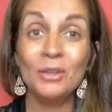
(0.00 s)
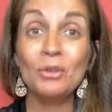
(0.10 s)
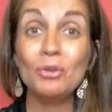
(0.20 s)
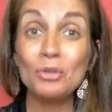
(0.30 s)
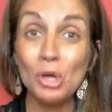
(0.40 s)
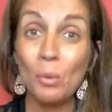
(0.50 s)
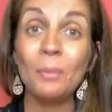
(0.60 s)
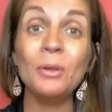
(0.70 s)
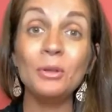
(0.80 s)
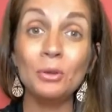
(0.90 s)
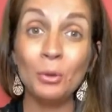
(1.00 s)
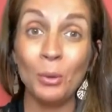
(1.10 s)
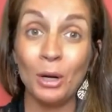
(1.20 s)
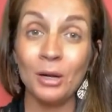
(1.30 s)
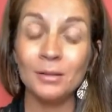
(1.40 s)
So you show up, you do your
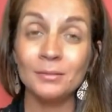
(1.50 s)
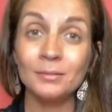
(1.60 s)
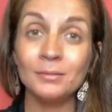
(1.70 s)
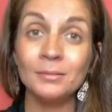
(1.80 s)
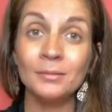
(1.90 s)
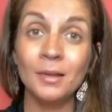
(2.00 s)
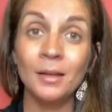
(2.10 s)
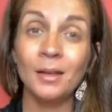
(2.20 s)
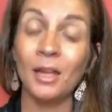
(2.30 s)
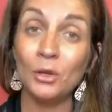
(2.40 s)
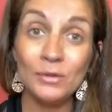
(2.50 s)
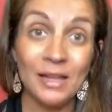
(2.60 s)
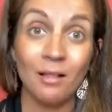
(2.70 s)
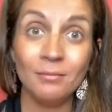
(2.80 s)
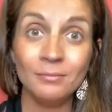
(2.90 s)
work, and you
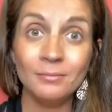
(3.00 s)
sell.